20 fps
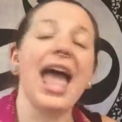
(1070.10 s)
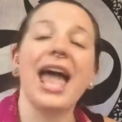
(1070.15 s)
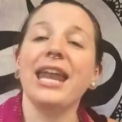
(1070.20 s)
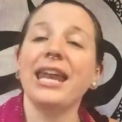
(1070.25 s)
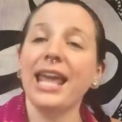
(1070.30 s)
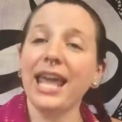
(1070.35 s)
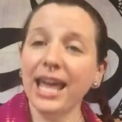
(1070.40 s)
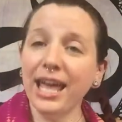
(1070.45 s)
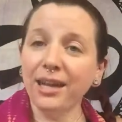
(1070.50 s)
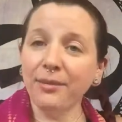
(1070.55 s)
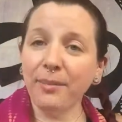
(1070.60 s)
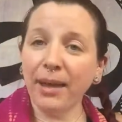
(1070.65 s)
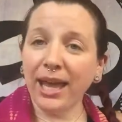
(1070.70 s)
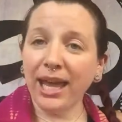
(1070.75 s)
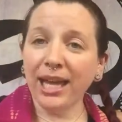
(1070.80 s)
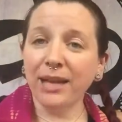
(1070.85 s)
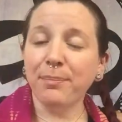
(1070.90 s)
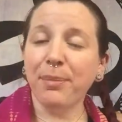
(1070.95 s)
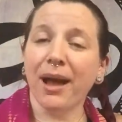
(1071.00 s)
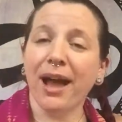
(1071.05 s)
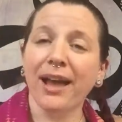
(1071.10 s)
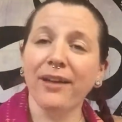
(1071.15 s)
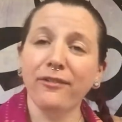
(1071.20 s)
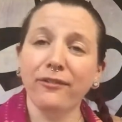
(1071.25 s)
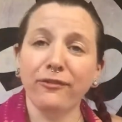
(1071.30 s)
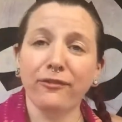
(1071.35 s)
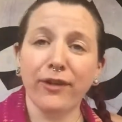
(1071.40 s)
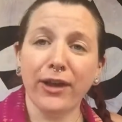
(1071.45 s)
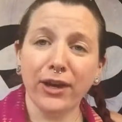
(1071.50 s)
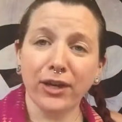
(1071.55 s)
and handmade by
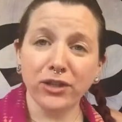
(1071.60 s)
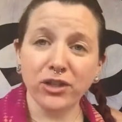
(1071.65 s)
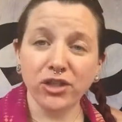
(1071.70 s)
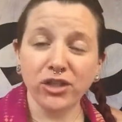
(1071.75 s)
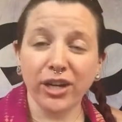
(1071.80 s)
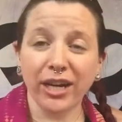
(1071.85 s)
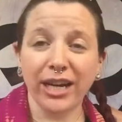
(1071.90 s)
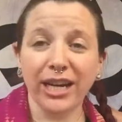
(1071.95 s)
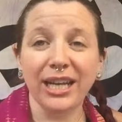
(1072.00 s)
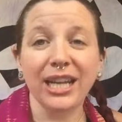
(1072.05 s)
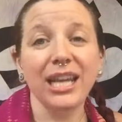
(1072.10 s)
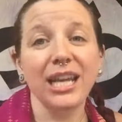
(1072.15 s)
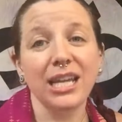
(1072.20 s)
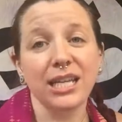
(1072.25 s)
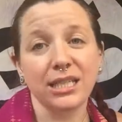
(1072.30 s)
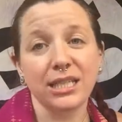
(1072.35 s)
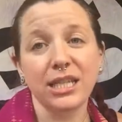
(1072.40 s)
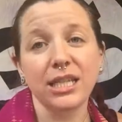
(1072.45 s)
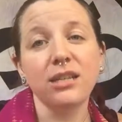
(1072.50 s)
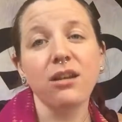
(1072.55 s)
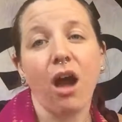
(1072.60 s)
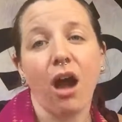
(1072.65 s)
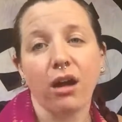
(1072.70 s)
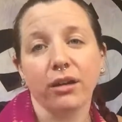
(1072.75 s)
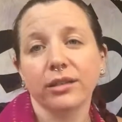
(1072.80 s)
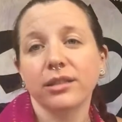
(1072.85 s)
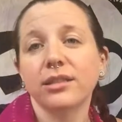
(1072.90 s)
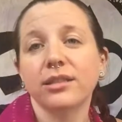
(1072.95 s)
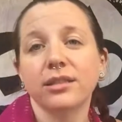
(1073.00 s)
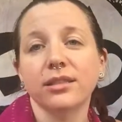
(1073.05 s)
fair trade Indian
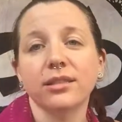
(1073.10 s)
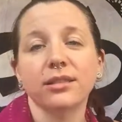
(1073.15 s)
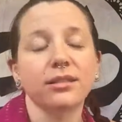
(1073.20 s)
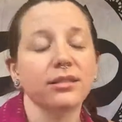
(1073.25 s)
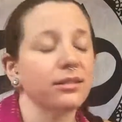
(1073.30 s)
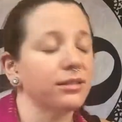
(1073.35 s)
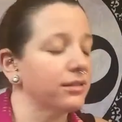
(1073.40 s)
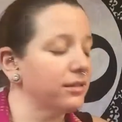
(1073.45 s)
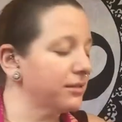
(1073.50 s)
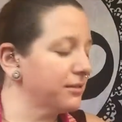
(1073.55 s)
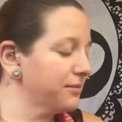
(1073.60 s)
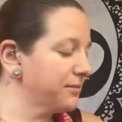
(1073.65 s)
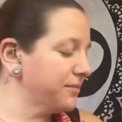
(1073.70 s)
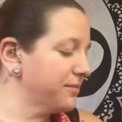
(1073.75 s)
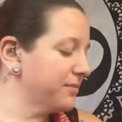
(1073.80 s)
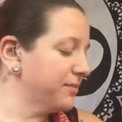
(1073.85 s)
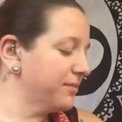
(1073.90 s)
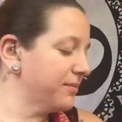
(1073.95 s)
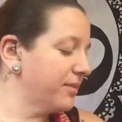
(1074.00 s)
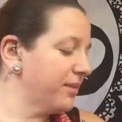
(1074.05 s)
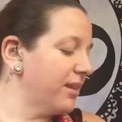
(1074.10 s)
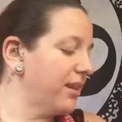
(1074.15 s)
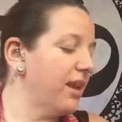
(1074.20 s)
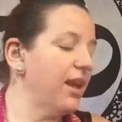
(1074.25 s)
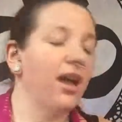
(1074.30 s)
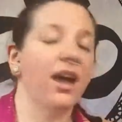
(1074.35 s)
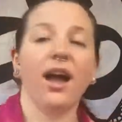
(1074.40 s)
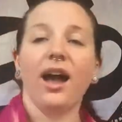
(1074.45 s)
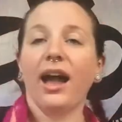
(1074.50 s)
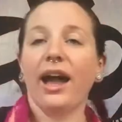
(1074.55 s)
artisans.
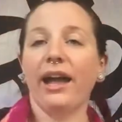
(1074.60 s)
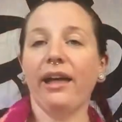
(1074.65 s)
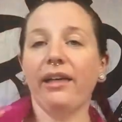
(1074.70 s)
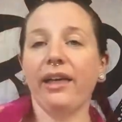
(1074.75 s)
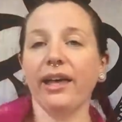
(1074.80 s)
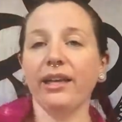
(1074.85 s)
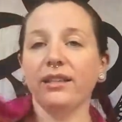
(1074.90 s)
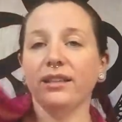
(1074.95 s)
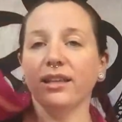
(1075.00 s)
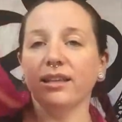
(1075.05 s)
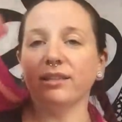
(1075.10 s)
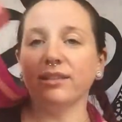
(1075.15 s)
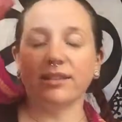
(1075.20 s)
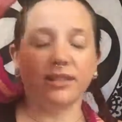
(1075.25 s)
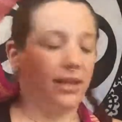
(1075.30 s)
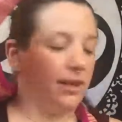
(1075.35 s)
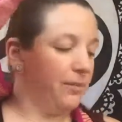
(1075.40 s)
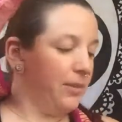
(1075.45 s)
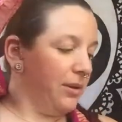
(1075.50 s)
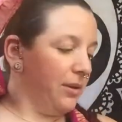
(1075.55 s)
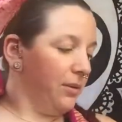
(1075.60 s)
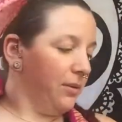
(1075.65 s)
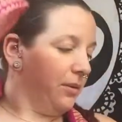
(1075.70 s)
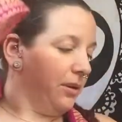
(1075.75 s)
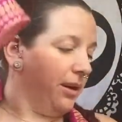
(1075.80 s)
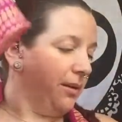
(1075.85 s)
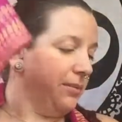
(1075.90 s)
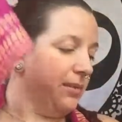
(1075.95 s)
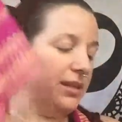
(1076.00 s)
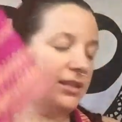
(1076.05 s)
I like this. I'm gonna